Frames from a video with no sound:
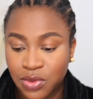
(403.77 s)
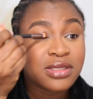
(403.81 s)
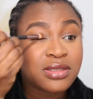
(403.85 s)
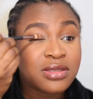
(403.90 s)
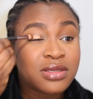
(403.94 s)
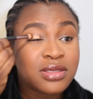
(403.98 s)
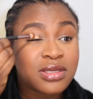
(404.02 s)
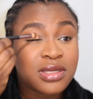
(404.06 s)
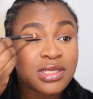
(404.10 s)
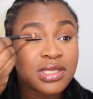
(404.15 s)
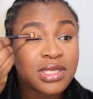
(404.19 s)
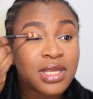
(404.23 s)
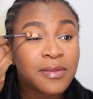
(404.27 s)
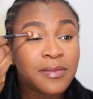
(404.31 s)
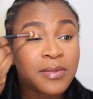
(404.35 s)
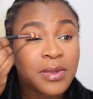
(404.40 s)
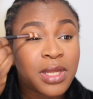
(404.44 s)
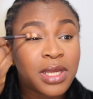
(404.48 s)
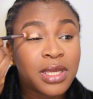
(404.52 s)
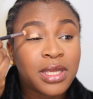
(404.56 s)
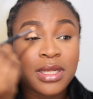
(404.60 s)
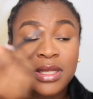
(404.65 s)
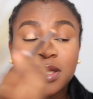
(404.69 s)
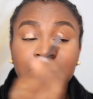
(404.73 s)
So just
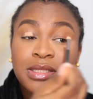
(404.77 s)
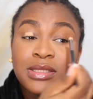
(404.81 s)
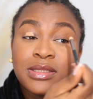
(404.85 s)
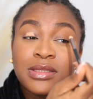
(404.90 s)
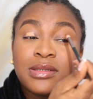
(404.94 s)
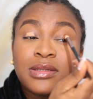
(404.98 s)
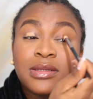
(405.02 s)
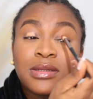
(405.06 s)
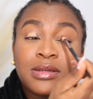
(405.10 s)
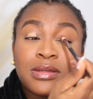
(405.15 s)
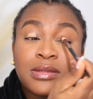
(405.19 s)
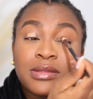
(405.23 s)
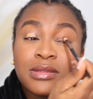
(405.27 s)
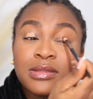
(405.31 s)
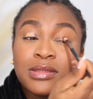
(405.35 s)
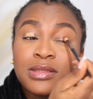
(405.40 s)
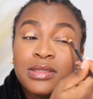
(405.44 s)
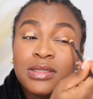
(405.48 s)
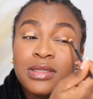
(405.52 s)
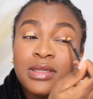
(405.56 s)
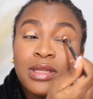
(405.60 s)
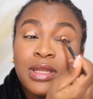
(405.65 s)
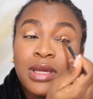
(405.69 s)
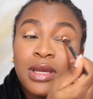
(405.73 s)
apply a little
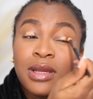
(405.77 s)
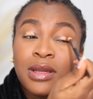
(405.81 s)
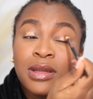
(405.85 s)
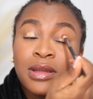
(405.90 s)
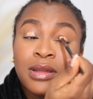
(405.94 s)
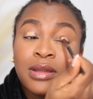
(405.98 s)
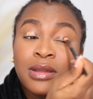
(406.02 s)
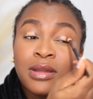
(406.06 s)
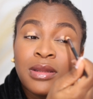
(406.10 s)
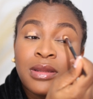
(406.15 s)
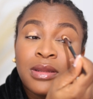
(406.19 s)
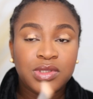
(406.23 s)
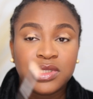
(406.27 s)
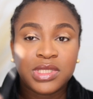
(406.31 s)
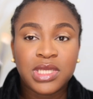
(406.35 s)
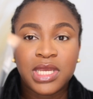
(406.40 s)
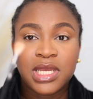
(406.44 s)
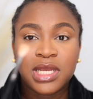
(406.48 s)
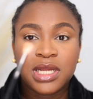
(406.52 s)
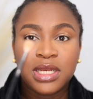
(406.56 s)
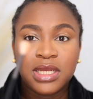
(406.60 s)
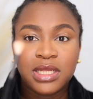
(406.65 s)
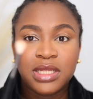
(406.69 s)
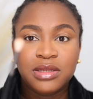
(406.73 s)
concealer. Use a
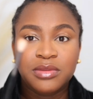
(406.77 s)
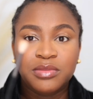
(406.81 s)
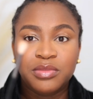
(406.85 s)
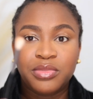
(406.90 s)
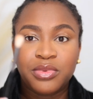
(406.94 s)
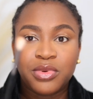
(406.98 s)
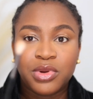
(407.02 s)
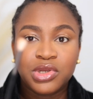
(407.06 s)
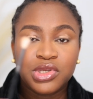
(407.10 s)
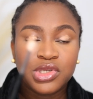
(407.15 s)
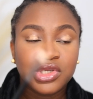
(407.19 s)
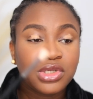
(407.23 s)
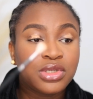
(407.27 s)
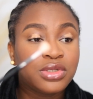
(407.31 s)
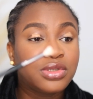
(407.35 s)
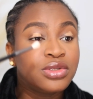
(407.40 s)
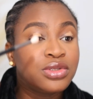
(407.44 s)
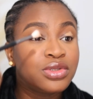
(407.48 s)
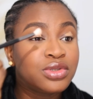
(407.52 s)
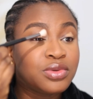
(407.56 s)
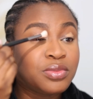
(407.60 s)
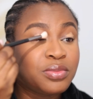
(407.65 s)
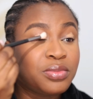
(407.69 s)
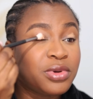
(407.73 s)
clean brush
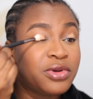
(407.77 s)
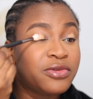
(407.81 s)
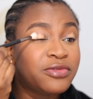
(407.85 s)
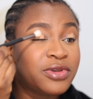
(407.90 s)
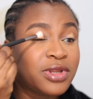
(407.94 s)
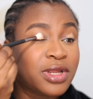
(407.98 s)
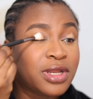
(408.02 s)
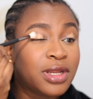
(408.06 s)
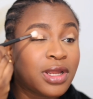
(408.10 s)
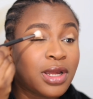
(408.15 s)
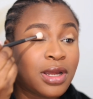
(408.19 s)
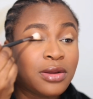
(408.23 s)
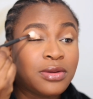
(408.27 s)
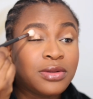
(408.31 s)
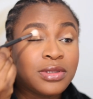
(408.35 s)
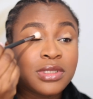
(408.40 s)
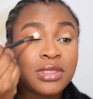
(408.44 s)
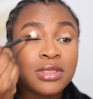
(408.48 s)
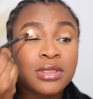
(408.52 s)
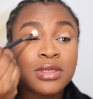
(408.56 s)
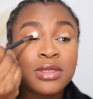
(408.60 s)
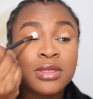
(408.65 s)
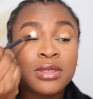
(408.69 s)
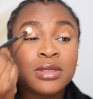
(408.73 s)
to buff that
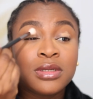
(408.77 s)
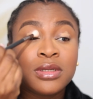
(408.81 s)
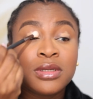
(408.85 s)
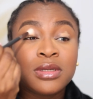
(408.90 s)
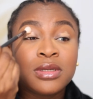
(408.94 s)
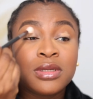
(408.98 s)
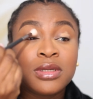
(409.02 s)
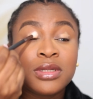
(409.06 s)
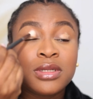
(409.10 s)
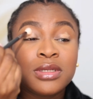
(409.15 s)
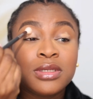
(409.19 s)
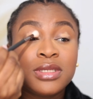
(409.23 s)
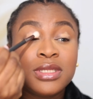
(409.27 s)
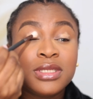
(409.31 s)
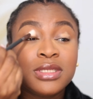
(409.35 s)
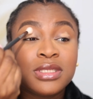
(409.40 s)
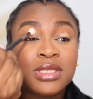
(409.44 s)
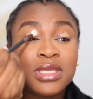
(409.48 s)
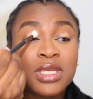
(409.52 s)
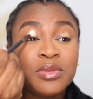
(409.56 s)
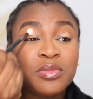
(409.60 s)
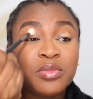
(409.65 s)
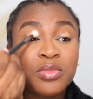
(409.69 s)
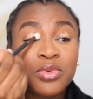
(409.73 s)
out. This
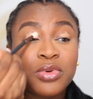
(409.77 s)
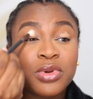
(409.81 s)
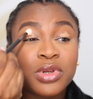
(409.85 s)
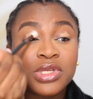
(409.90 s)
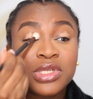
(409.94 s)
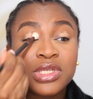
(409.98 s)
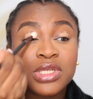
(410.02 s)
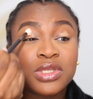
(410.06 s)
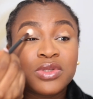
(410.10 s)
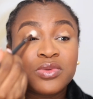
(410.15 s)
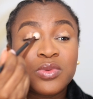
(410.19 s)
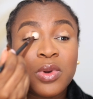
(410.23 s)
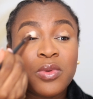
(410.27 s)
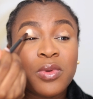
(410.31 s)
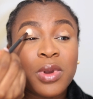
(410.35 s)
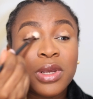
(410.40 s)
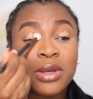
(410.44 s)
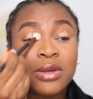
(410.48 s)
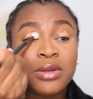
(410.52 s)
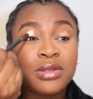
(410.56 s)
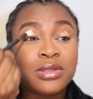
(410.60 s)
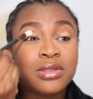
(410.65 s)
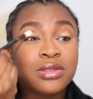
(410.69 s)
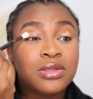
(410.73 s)
same brush is what we're
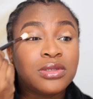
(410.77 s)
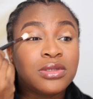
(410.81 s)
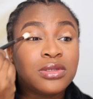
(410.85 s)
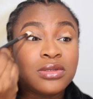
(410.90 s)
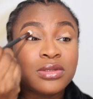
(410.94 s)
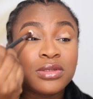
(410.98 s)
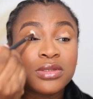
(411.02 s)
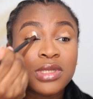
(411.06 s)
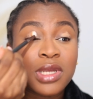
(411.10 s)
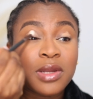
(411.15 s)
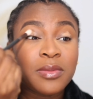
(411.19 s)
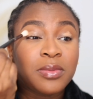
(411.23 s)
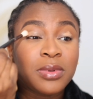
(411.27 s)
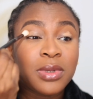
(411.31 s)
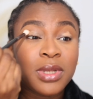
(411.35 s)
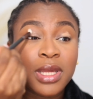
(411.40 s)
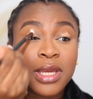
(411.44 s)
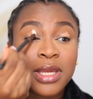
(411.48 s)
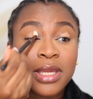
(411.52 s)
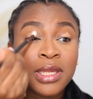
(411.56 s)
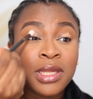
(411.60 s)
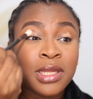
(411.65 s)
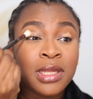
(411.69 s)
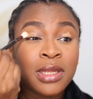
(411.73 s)
going to use to
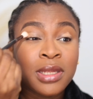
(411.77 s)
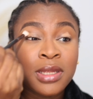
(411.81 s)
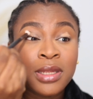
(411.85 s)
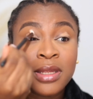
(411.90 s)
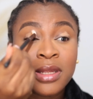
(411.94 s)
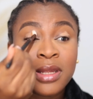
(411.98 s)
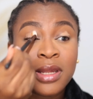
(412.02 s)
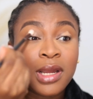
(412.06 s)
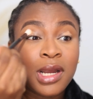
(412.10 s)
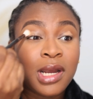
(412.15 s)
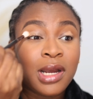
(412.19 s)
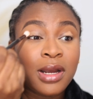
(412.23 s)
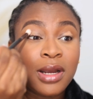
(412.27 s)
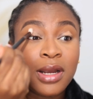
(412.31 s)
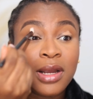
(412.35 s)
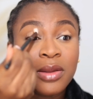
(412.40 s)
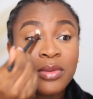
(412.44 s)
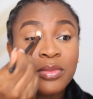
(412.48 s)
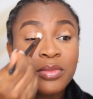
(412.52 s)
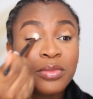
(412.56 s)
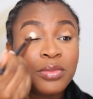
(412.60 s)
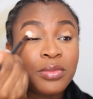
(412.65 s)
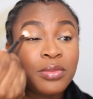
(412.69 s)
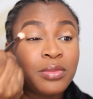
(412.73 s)
apply our
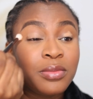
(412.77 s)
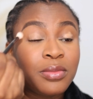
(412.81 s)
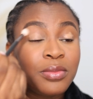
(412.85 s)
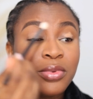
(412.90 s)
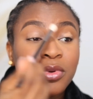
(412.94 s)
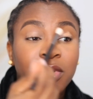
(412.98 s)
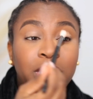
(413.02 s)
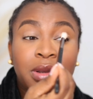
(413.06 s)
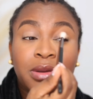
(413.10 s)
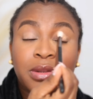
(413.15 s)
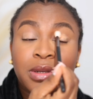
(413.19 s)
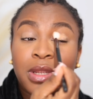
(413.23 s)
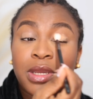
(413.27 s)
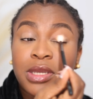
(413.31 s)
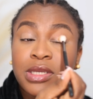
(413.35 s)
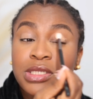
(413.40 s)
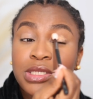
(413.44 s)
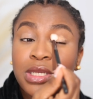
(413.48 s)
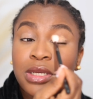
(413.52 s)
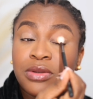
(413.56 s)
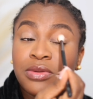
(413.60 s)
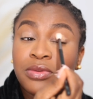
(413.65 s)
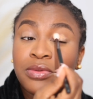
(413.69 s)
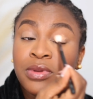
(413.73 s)
brown
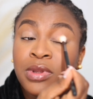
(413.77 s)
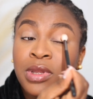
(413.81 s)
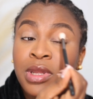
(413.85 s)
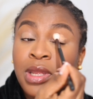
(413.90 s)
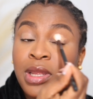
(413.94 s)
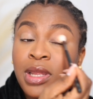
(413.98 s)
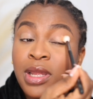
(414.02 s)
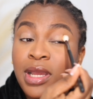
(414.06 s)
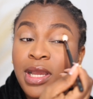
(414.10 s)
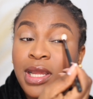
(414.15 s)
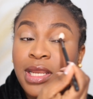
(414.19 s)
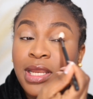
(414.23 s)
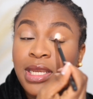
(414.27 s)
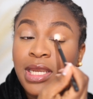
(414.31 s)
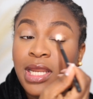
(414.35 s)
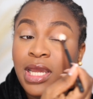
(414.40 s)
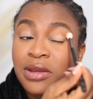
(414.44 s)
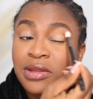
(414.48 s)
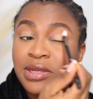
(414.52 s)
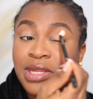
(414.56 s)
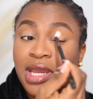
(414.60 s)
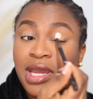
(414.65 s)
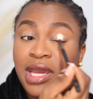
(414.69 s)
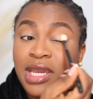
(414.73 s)
eyeshadow. And now
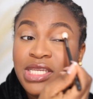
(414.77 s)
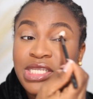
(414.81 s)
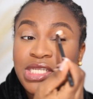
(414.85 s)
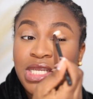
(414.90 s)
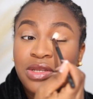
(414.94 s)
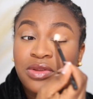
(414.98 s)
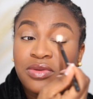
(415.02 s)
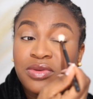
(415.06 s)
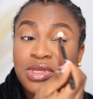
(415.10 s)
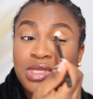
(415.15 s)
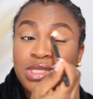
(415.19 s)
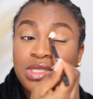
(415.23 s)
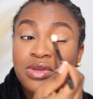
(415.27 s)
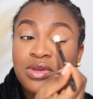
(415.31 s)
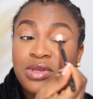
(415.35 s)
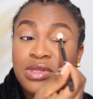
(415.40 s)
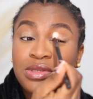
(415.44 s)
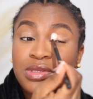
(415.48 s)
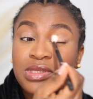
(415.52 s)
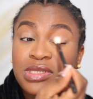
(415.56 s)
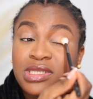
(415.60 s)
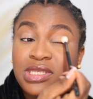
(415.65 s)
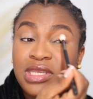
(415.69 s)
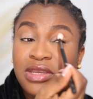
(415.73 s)
that eyeshadow is going
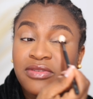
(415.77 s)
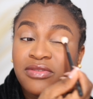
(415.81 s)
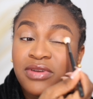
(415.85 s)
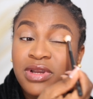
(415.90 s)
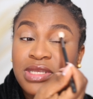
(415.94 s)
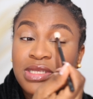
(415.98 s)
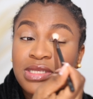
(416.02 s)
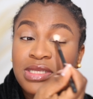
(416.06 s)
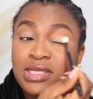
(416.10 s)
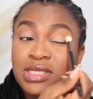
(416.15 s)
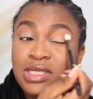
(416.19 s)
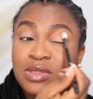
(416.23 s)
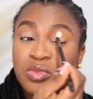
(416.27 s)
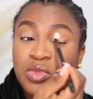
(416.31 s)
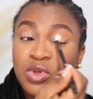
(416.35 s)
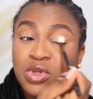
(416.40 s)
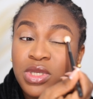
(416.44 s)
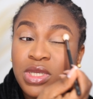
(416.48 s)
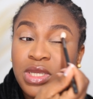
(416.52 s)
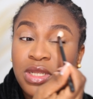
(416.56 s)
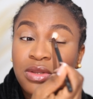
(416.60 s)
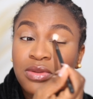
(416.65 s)
to serve as a smoky